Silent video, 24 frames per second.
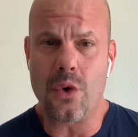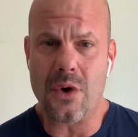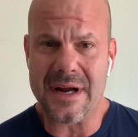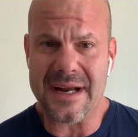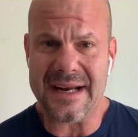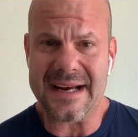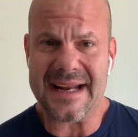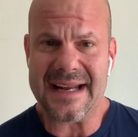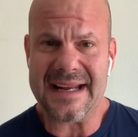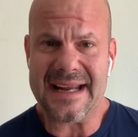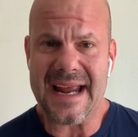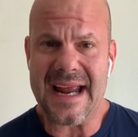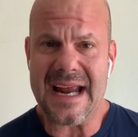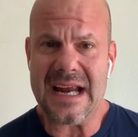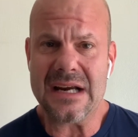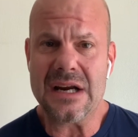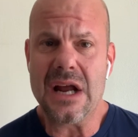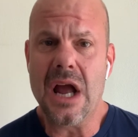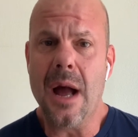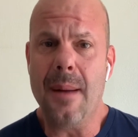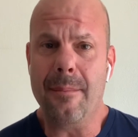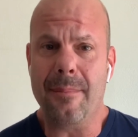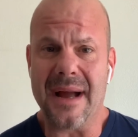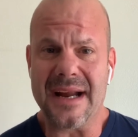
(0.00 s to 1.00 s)
gonna
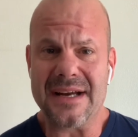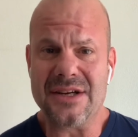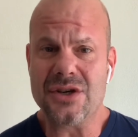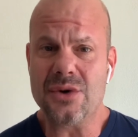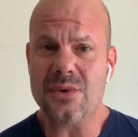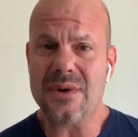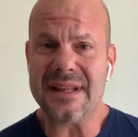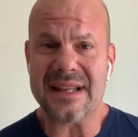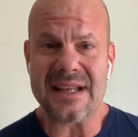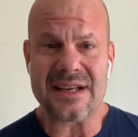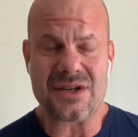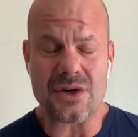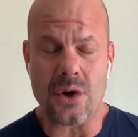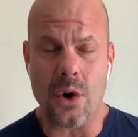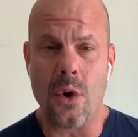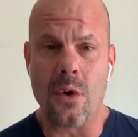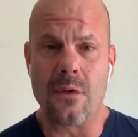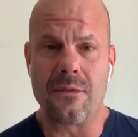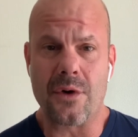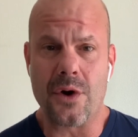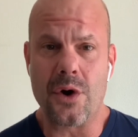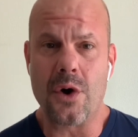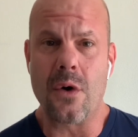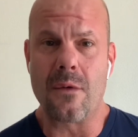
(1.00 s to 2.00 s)
gain by doing this
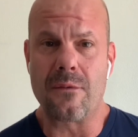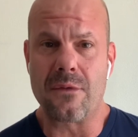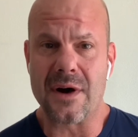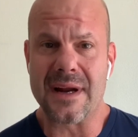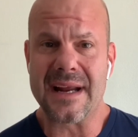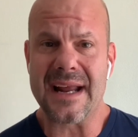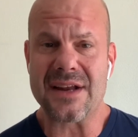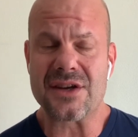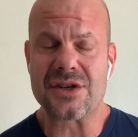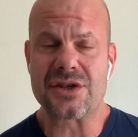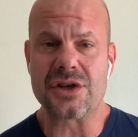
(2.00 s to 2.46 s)
over and over again.